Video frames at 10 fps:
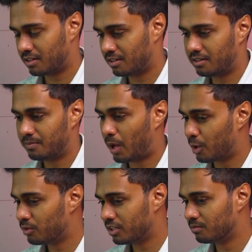I
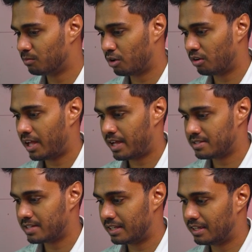don't think the model
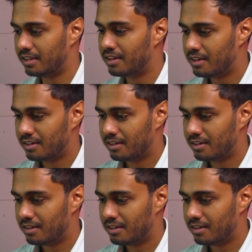has any